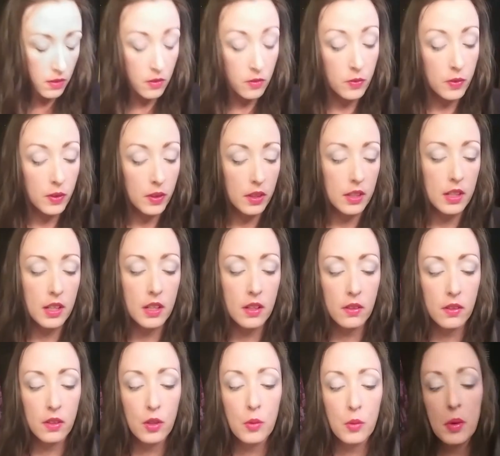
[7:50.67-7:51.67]
fill it in a
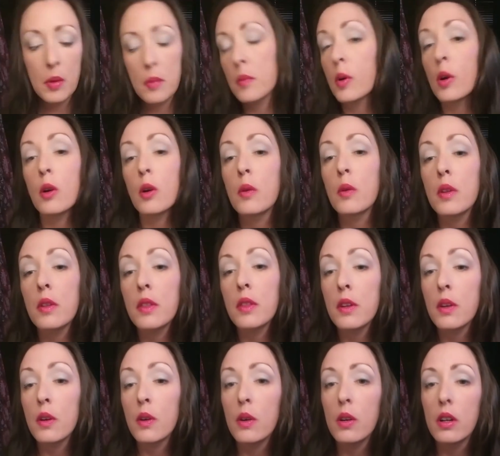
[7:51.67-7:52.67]
little bit more with
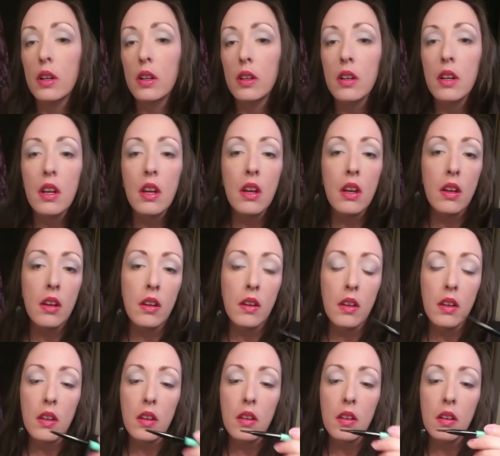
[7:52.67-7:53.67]
your
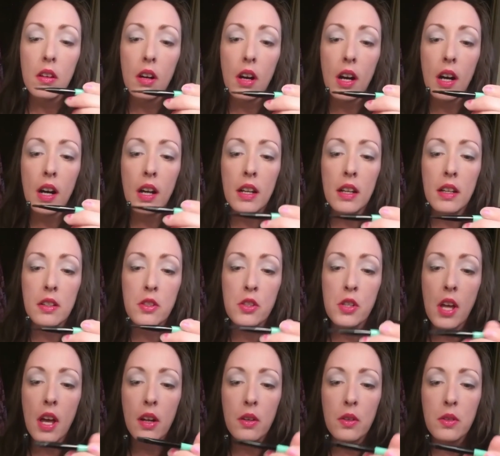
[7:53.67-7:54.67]
Onyx
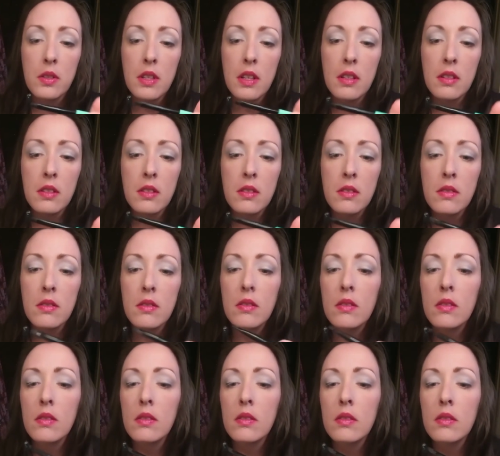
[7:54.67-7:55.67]
Shadow Sense.
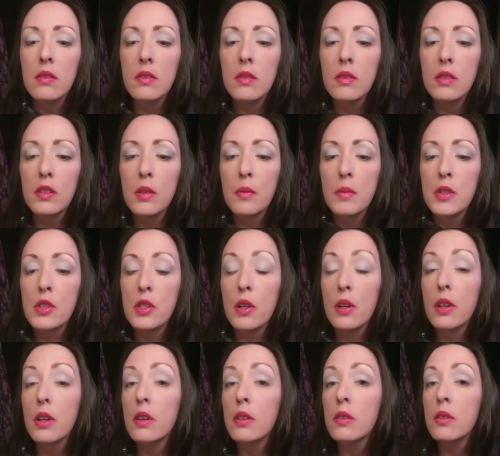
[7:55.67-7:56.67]
Let me show
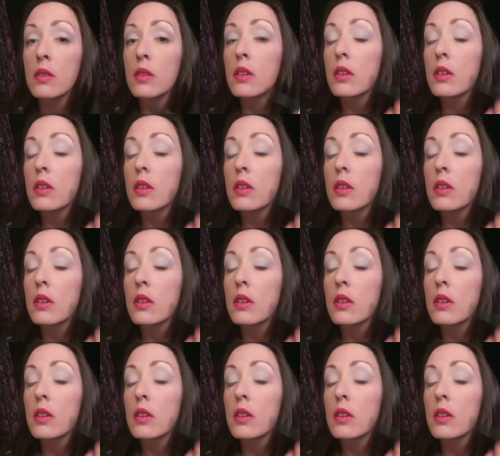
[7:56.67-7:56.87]
you.